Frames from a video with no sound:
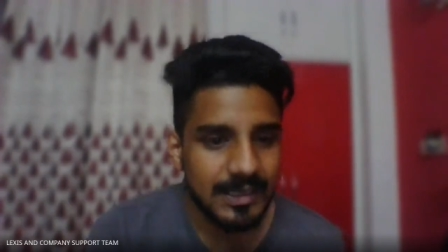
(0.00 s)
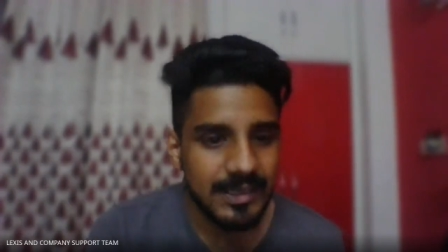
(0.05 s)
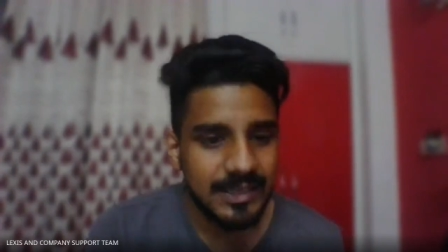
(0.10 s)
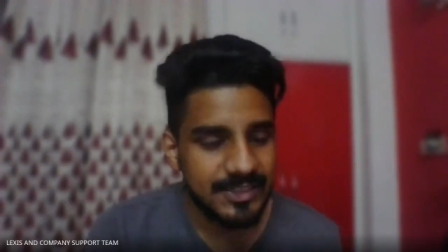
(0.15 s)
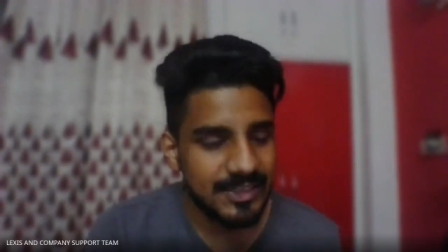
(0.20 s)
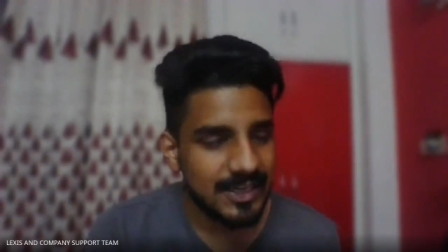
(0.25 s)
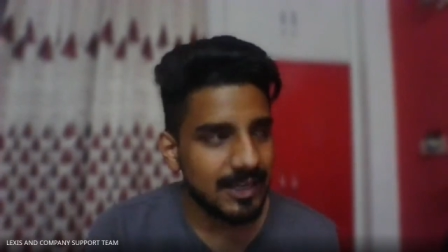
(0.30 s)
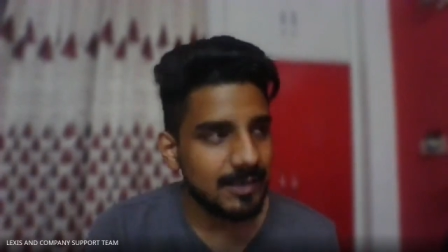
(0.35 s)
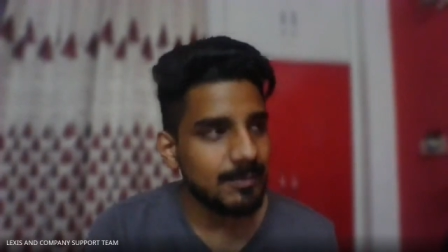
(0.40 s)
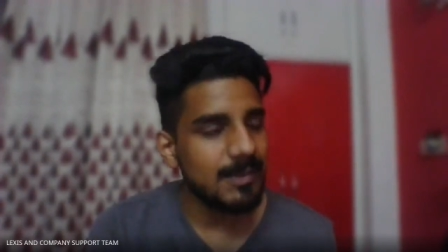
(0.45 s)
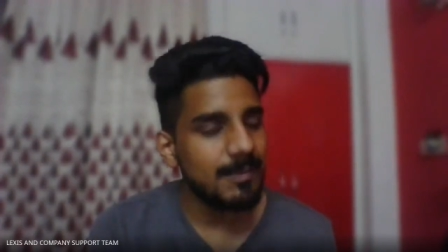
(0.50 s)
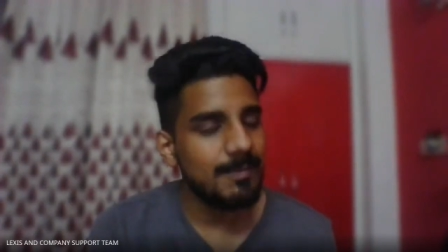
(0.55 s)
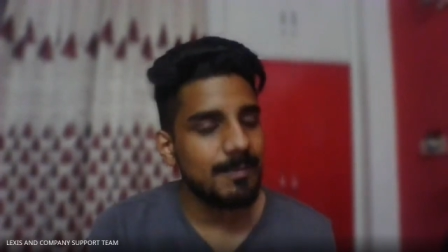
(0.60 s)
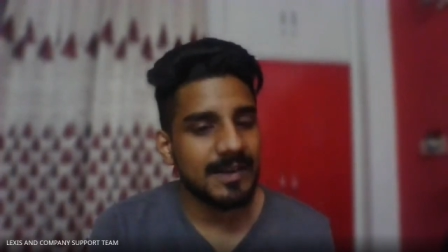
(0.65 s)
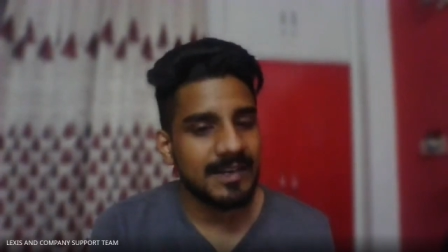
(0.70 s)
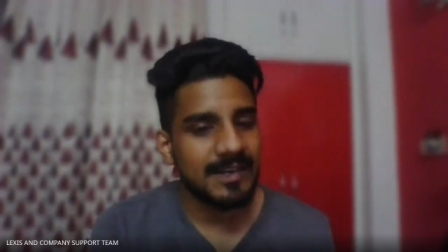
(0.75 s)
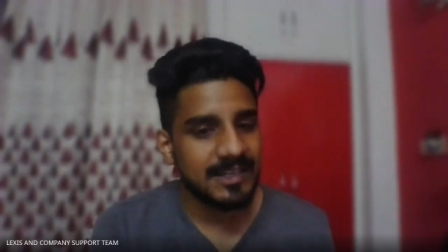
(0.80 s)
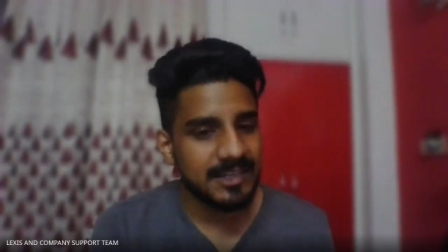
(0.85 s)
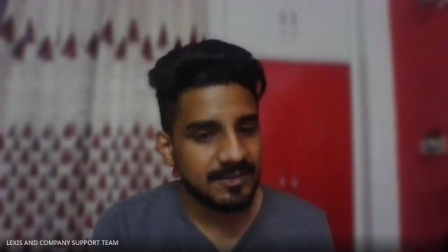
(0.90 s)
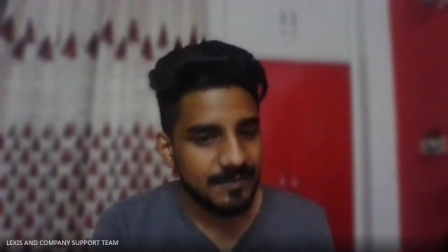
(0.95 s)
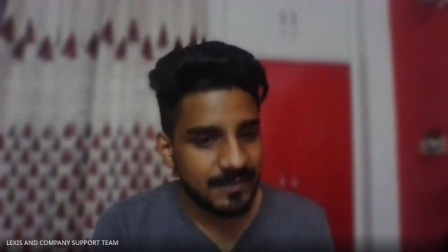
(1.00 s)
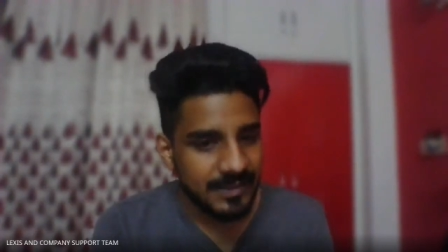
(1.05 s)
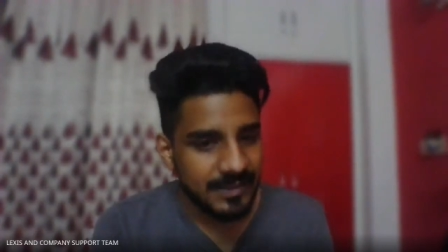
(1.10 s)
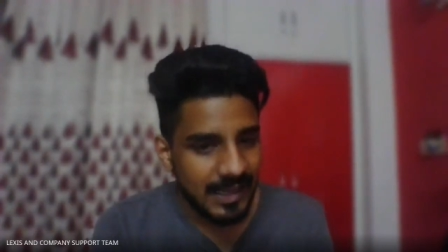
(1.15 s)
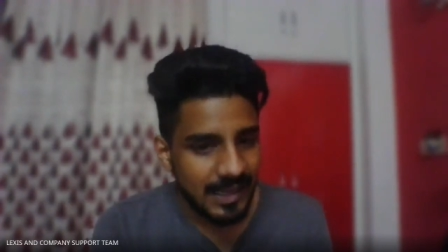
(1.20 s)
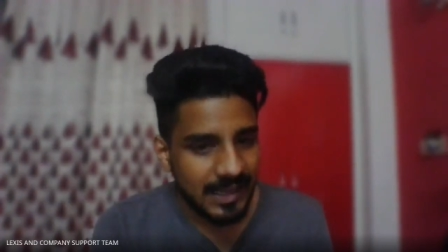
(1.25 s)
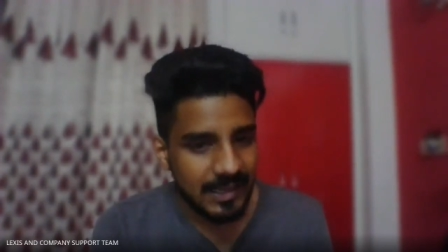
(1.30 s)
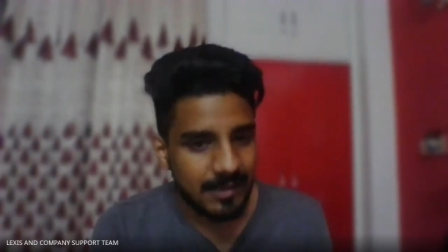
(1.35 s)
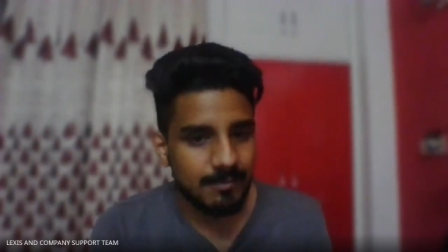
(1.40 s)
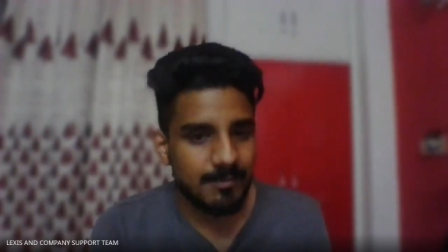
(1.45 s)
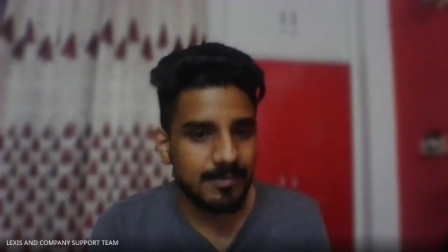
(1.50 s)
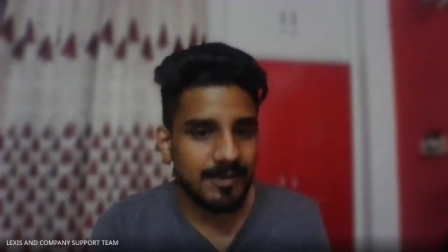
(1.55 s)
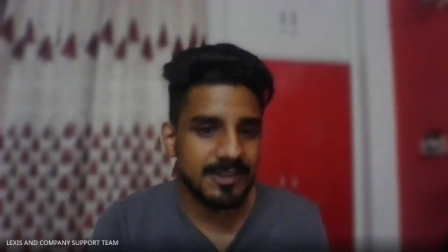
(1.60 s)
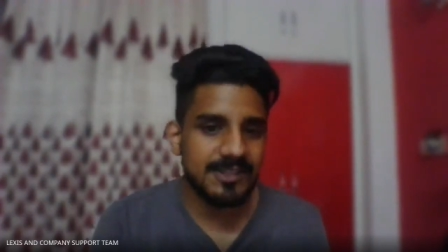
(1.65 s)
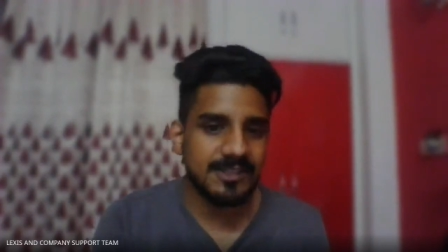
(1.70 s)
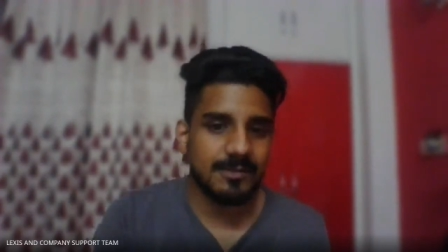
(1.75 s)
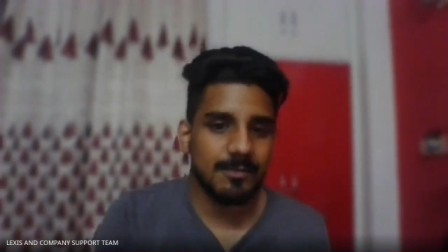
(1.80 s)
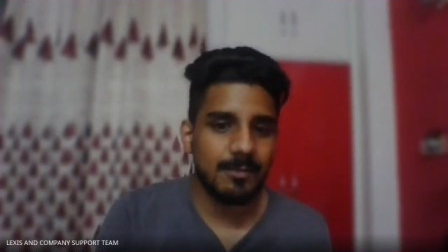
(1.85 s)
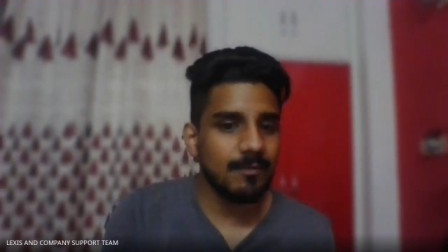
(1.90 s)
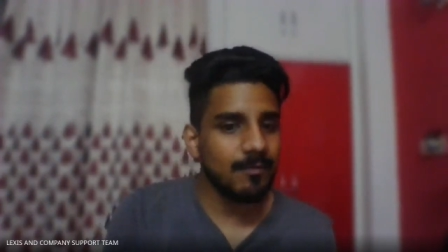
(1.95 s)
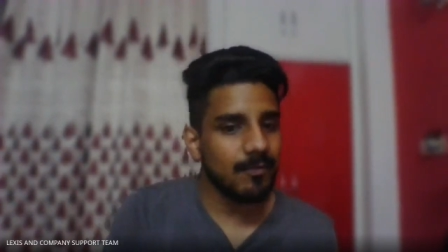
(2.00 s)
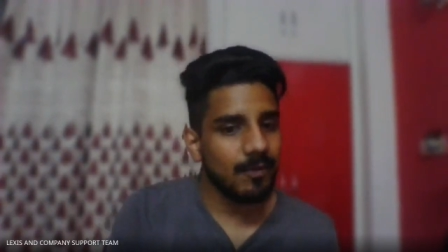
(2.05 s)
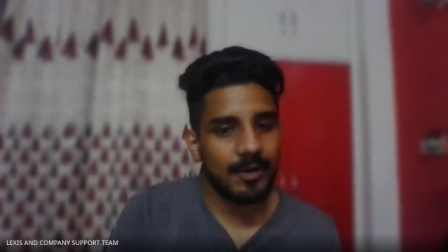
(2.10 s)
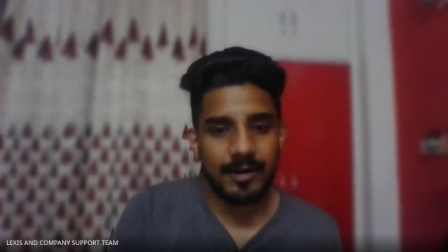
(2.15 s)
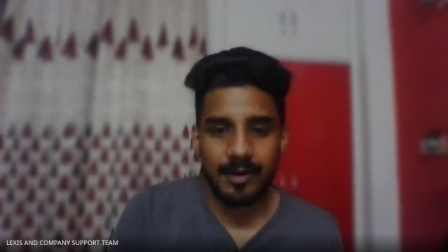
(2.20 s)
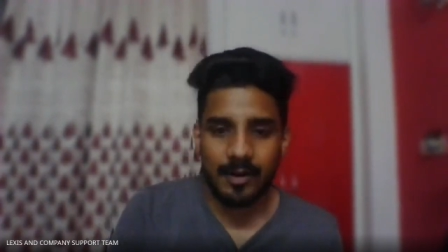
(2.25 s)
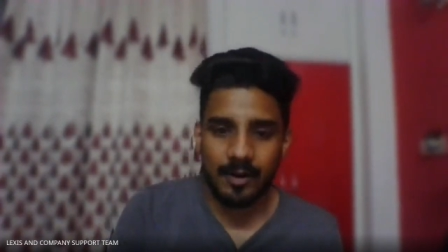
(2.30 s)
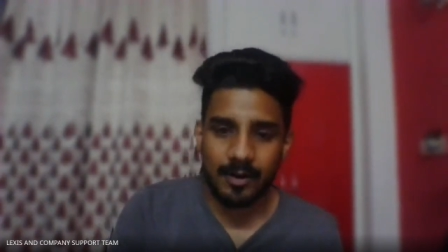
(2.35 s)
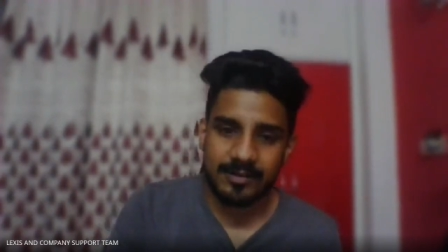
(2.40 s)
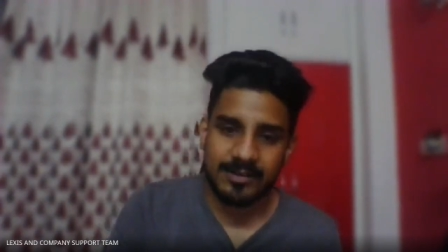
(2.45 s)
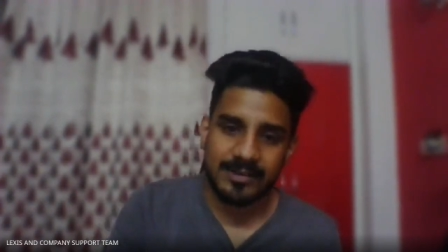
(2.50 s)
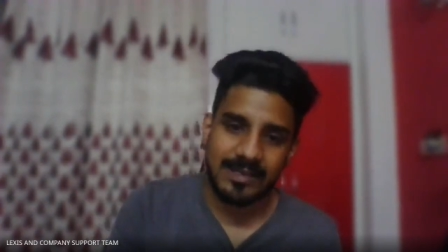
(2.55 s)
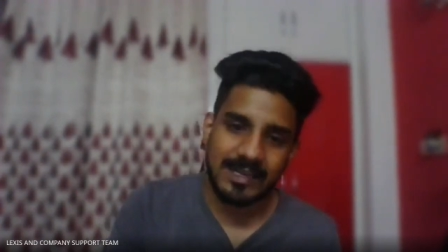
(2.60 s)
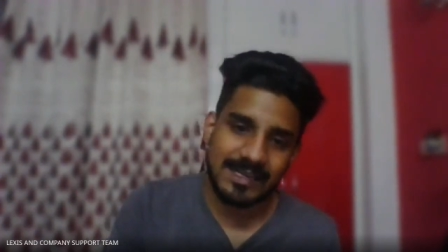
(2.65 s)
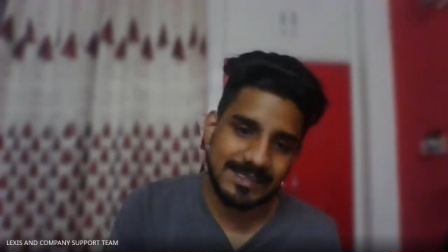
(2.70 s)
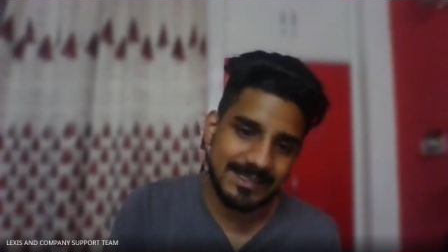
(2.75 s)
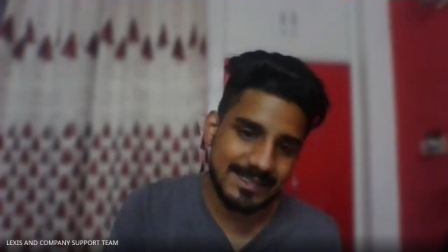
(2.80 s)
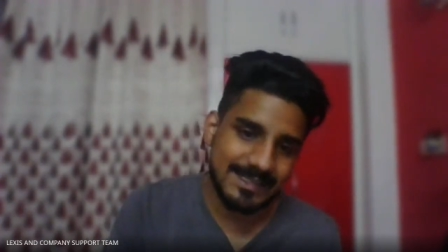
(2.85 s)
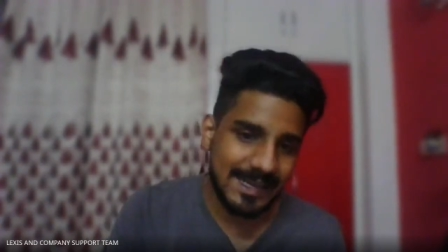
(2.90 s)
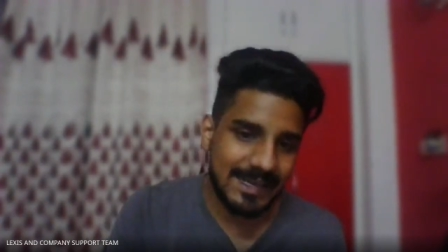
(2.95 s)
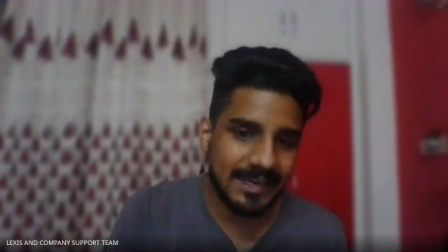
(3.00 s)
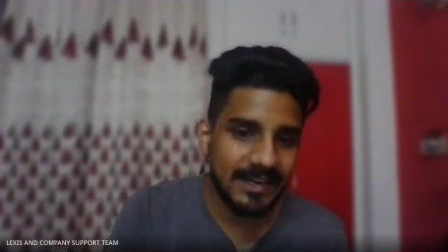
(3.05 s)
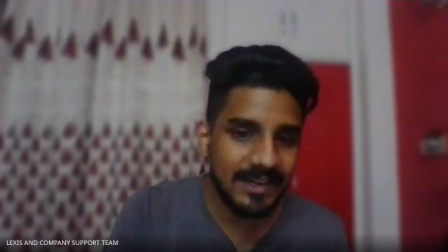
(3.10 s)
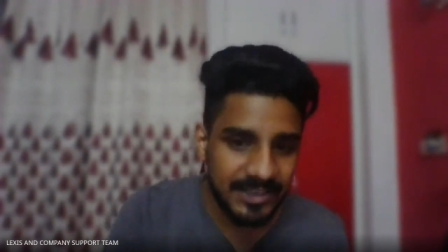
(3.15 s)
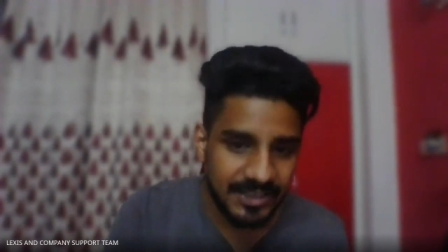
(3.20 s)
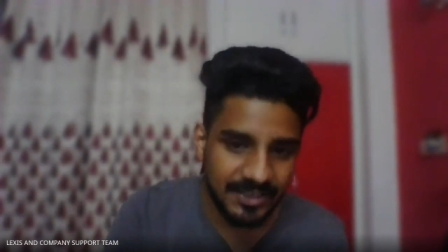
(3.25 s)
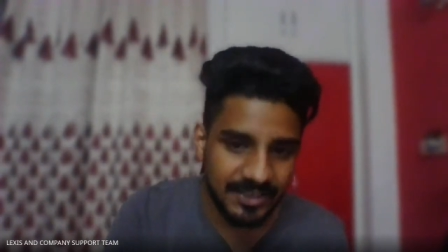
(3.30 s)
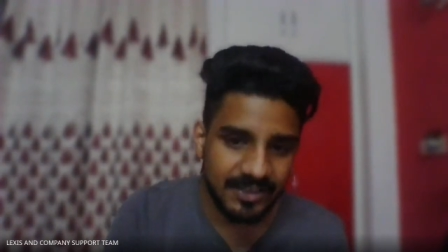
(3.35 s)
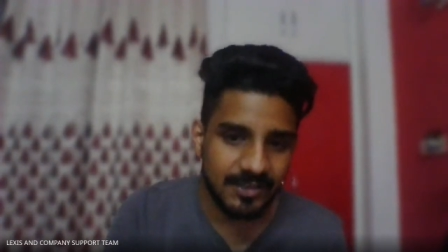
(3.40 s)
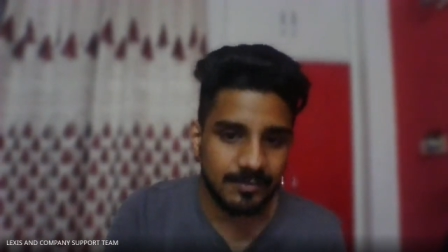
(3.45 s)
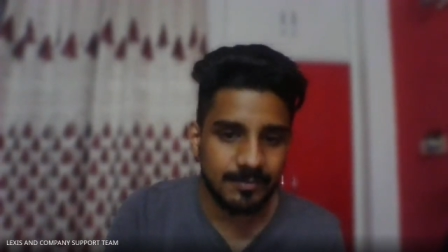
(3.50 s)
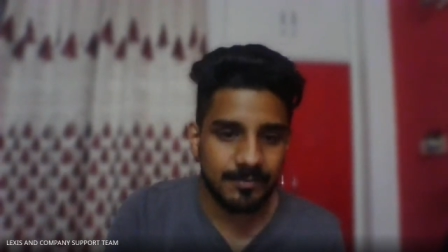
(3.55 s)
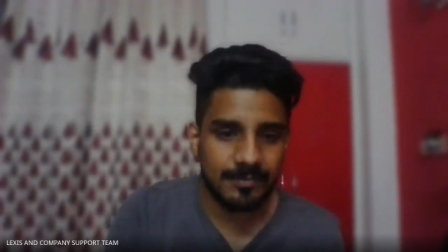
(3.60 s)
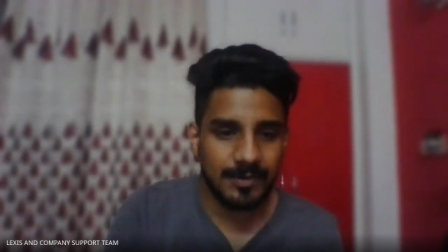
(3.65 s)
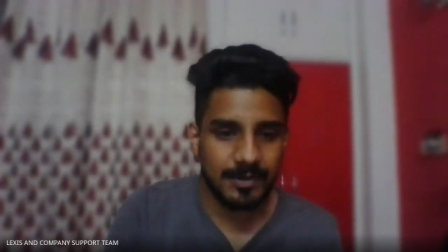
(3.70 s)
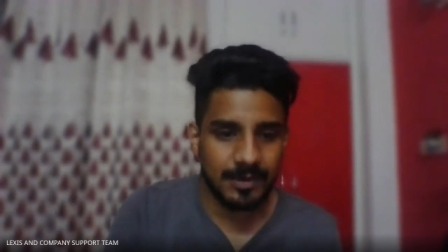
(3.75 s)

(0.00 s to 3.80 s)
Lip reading: shall be punished with the imprisonment for not less than a term,